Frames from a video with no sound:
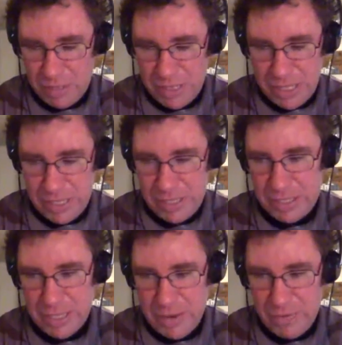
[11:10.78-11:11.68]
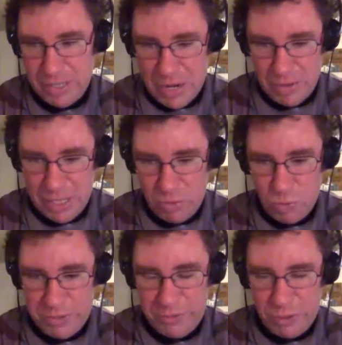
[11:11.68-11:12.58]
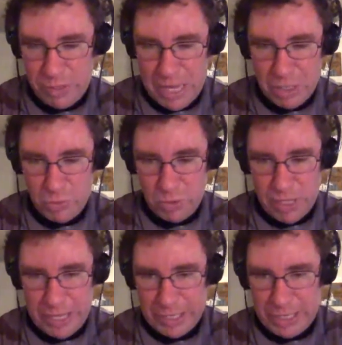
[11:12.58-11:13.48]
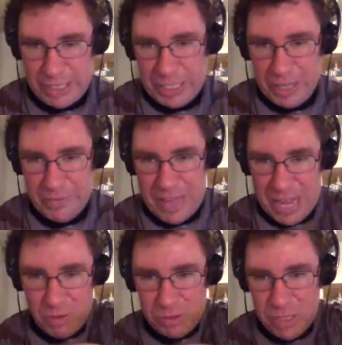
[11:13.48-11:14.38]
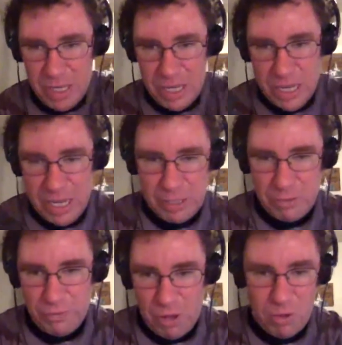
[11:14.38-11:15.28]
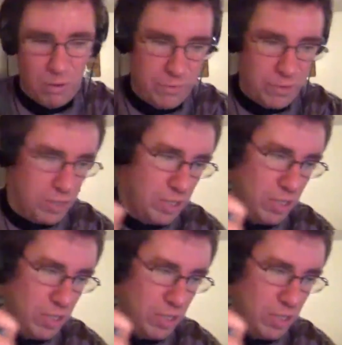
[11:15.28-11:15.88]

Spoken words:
and then every now and then one of your legs will like give out and it'll fall over.